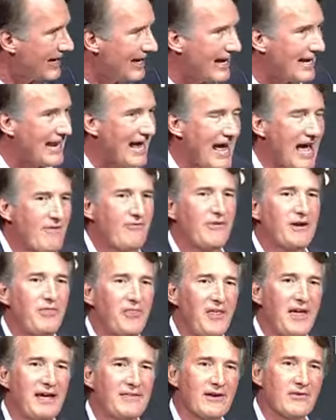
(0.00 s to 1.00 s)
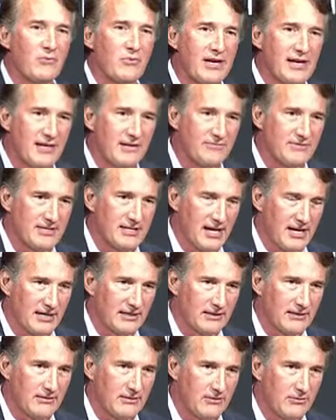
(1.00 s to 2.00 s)
And everything that we have done
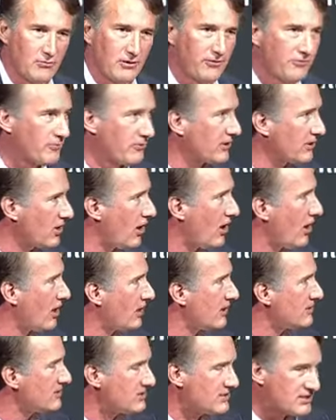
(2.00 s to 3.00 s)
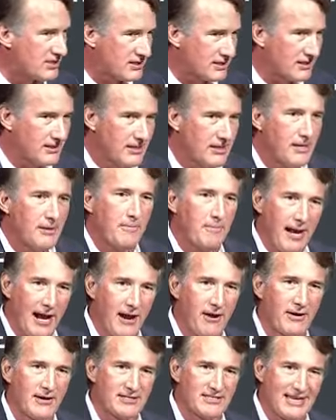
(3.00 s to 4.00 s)
with regards to
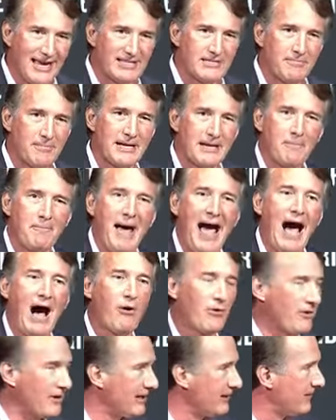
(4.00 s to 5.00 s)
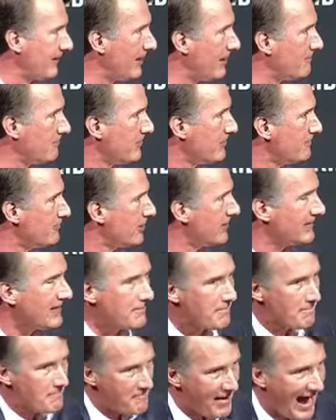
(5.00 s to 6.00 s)
parents has been empowering them, putting
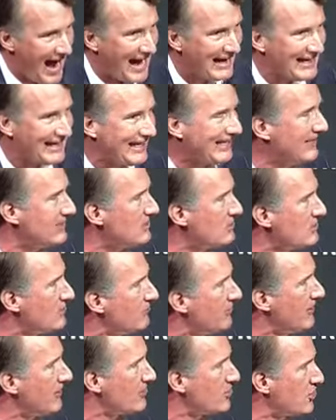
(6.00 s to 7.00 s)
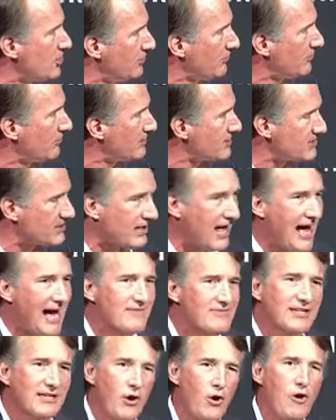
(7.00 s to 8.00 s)
them back into their children's
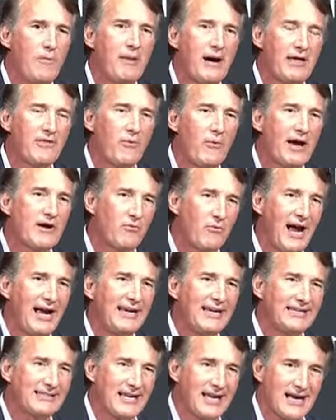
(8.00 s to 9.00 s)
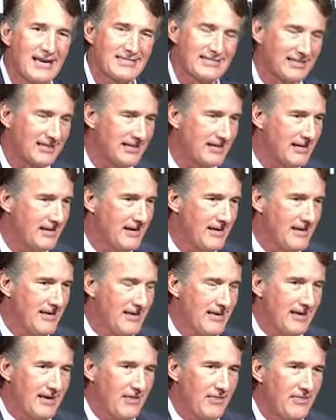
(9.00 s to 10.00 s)
lives. And oh, by the way, recognizing
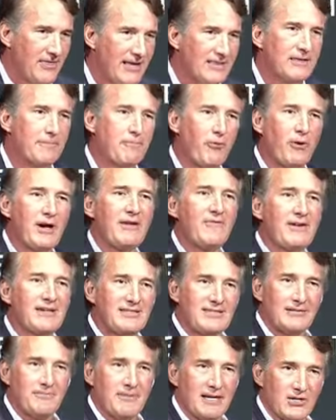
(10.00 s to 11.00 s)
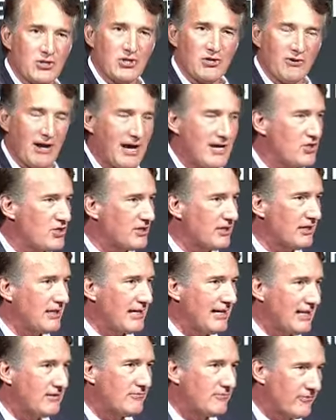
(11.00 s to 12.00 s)
that the previous administration
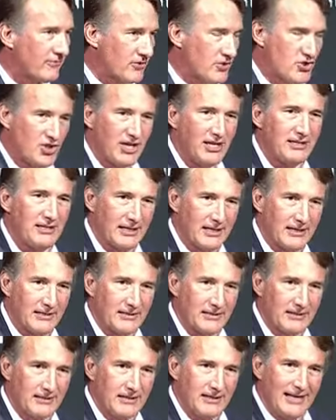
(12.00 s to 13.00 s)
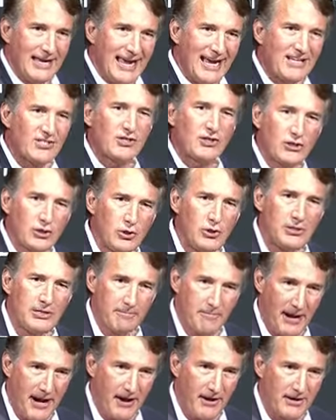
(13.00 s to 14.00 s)
in Virginia excluded
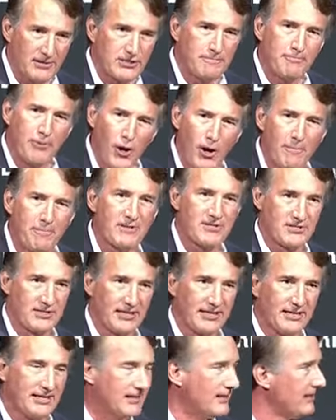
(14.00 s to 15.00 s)
parents purposely.